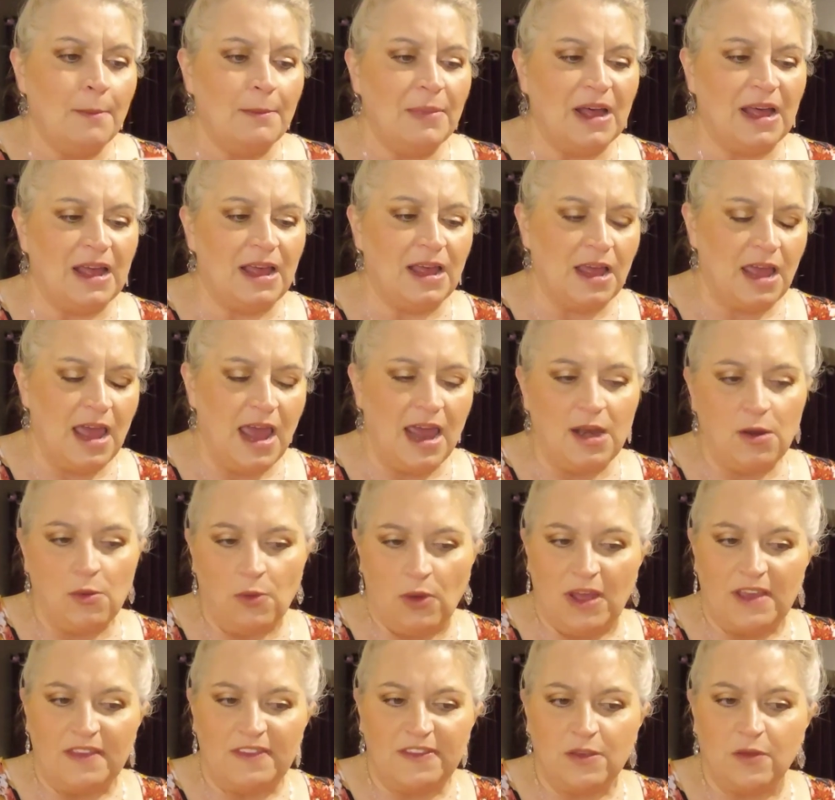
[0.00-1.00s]
But
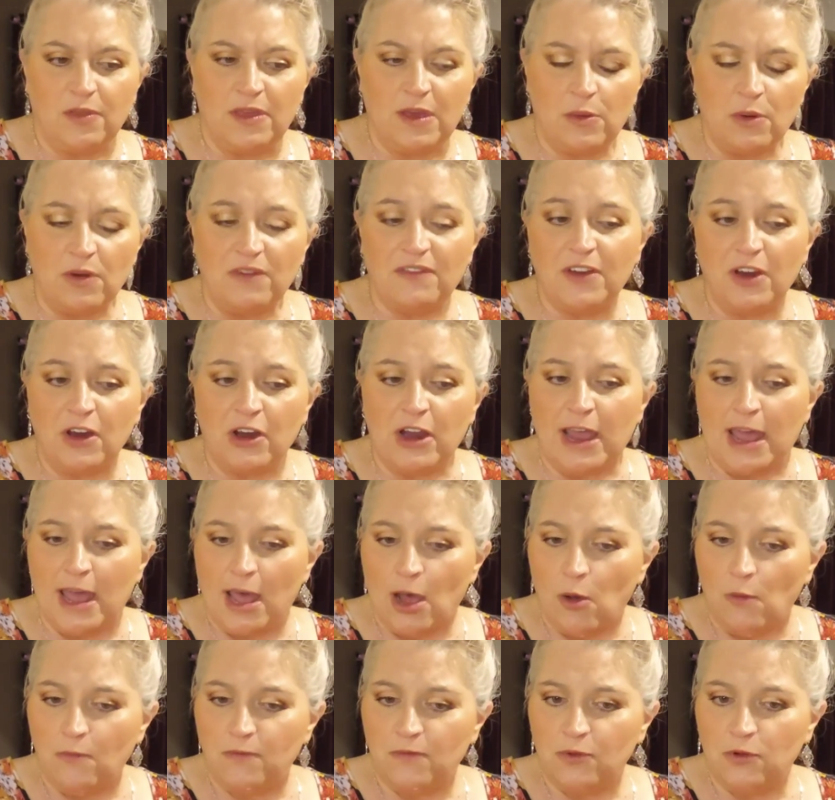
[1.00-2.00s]
anyway, so they were very
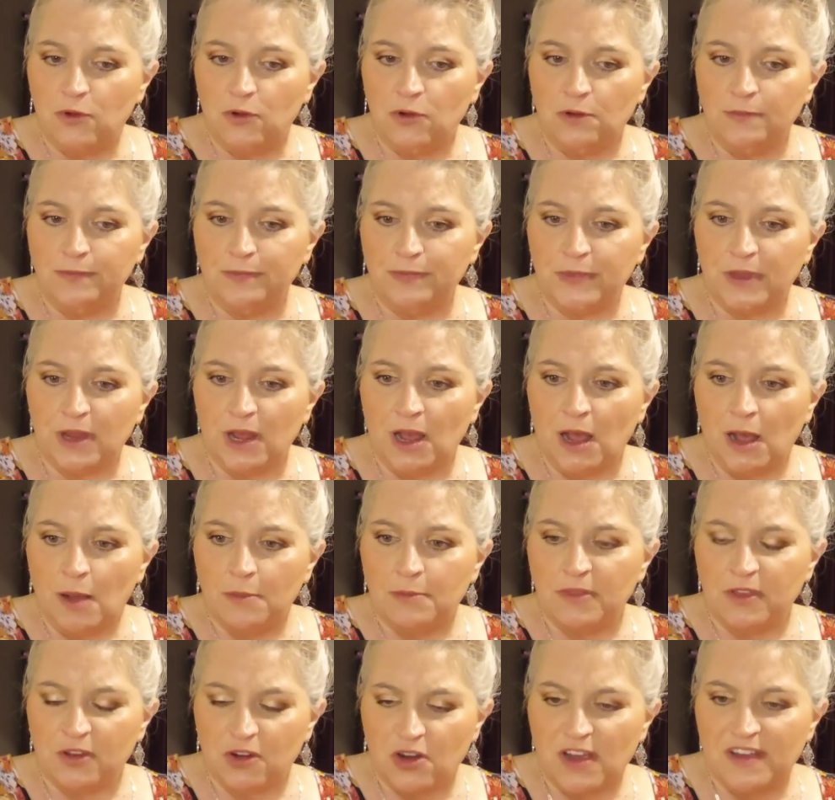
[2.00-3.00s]
helpful,
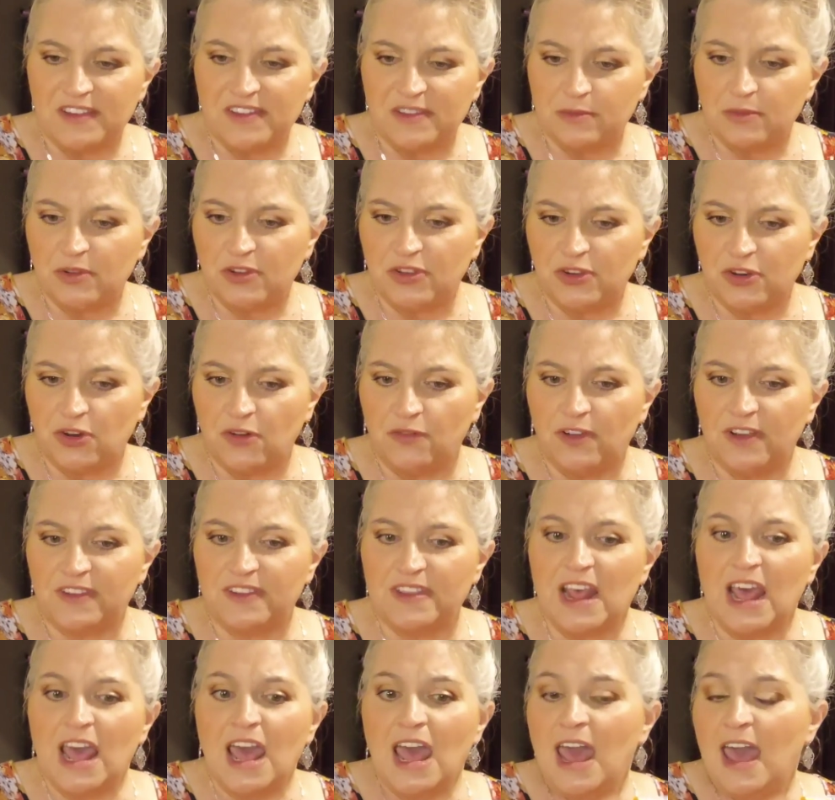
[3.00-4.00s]
um, the customer
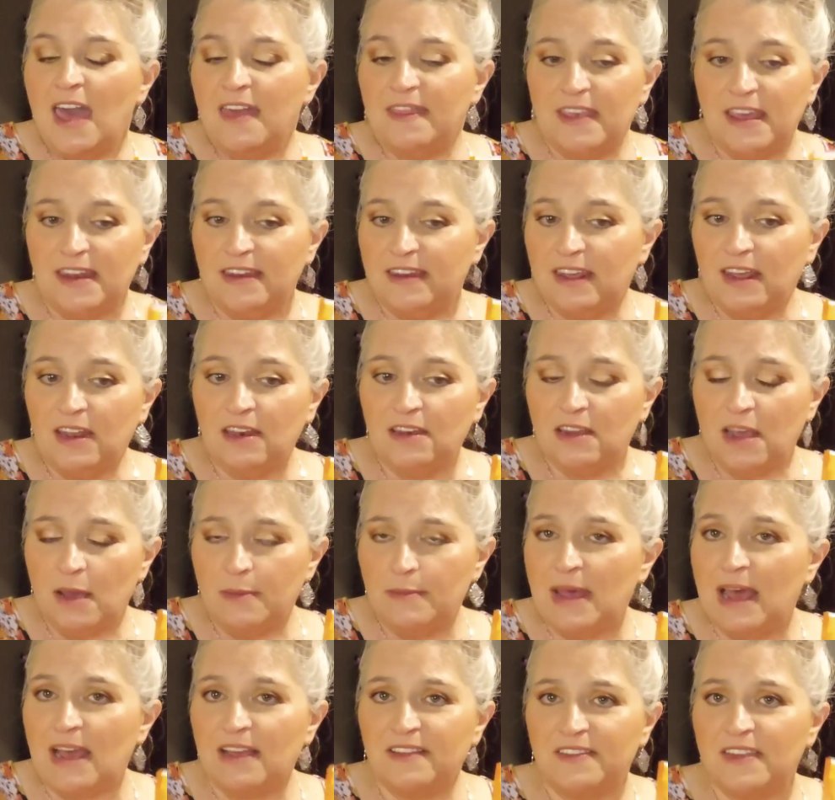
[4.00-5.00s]
service, and they did
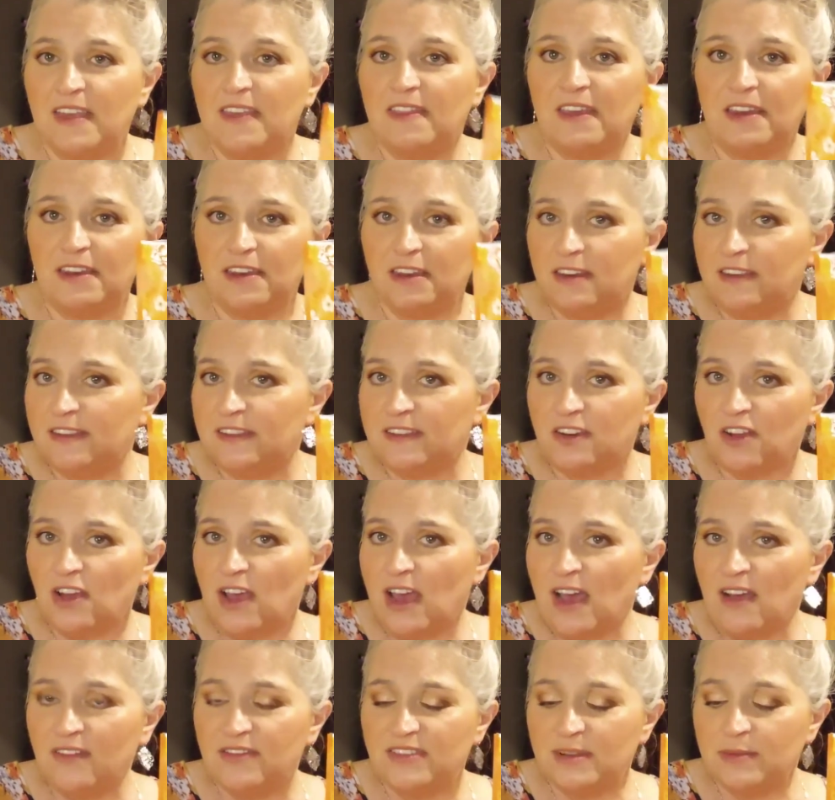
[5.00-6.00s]
come back and say they did still
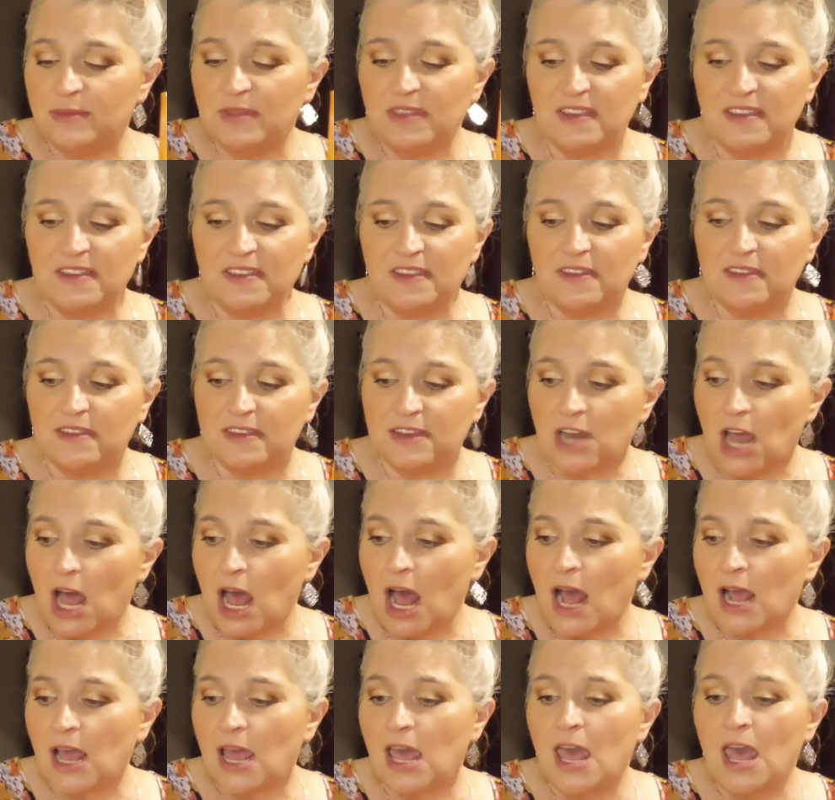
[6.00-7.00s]
have some of this in
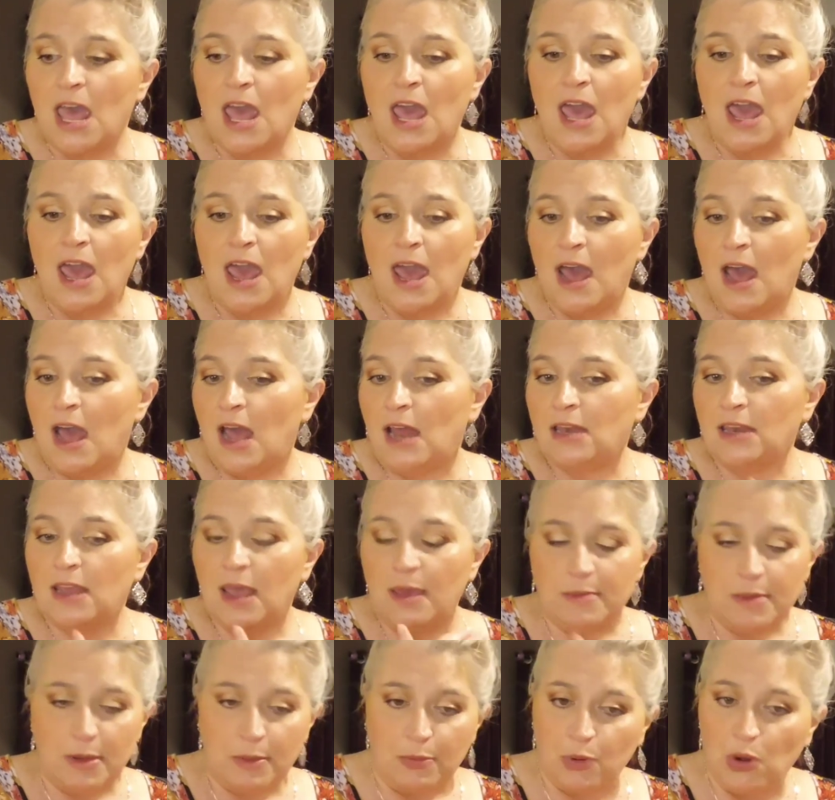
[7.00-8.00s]
stock and
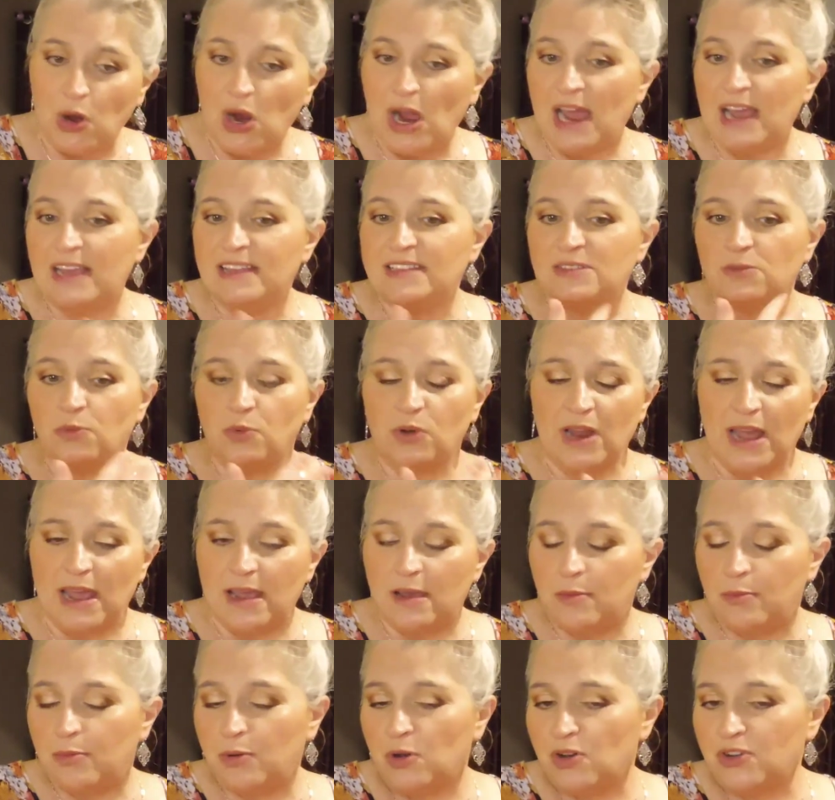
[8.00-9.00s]
gave me a price of what
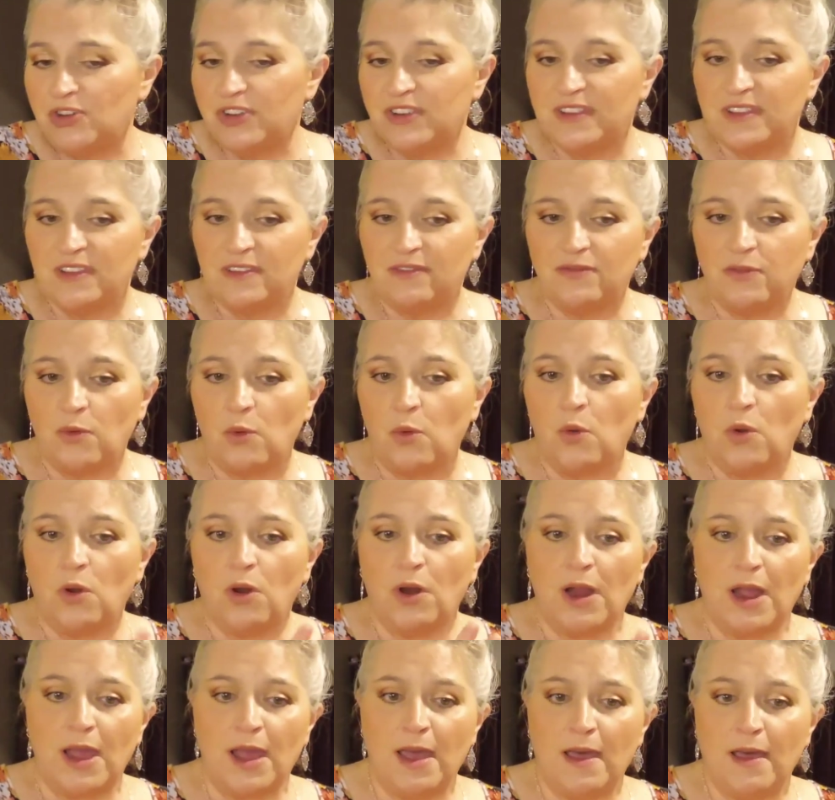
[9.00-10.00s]
I could purchase it
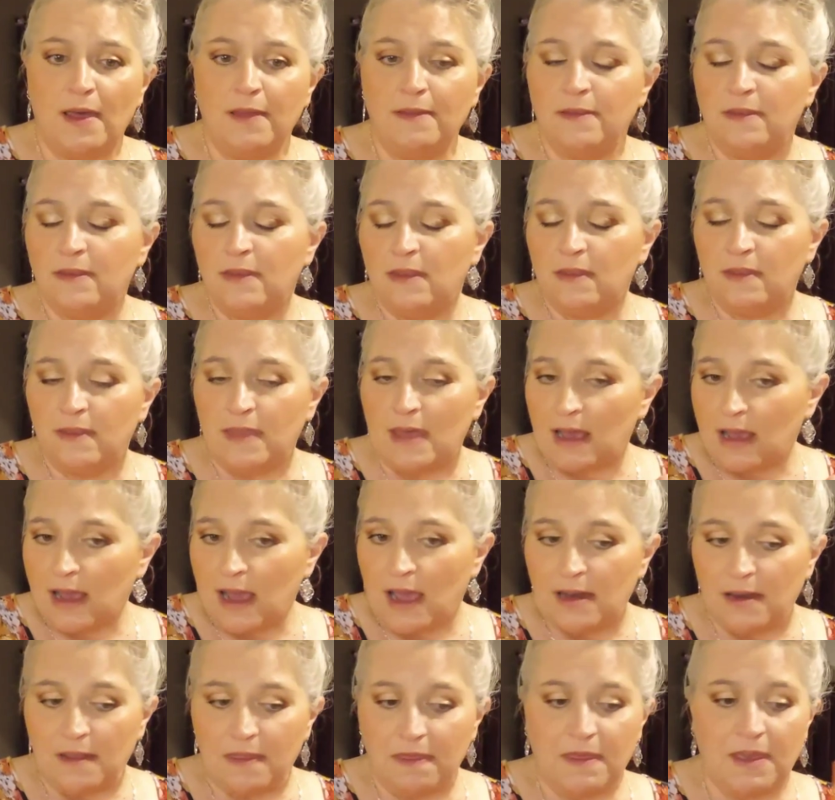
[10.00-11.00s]
for and
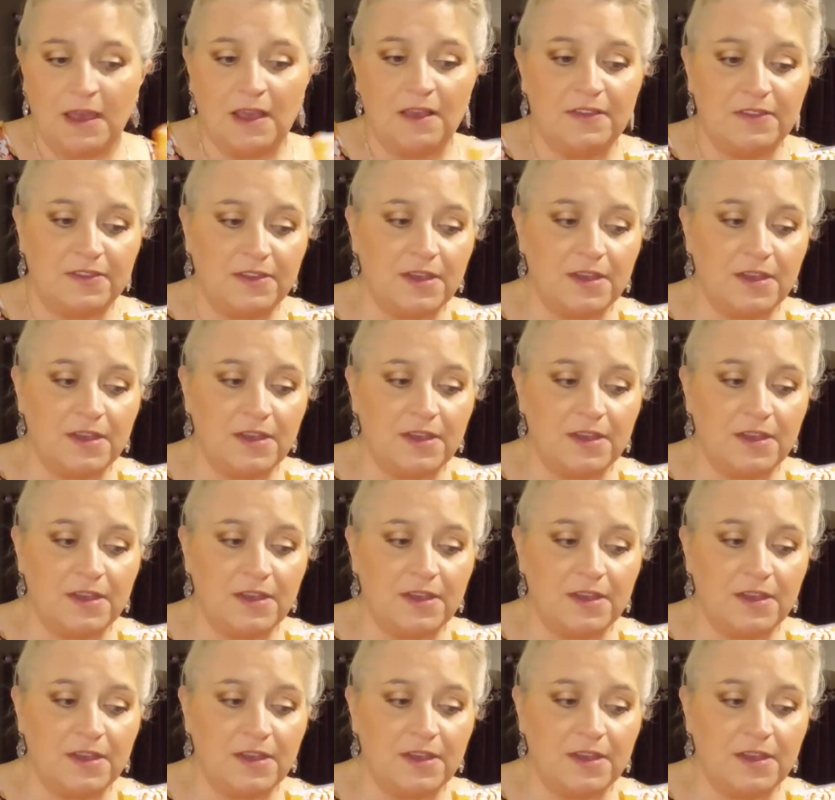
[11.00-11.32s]
that kind of thing.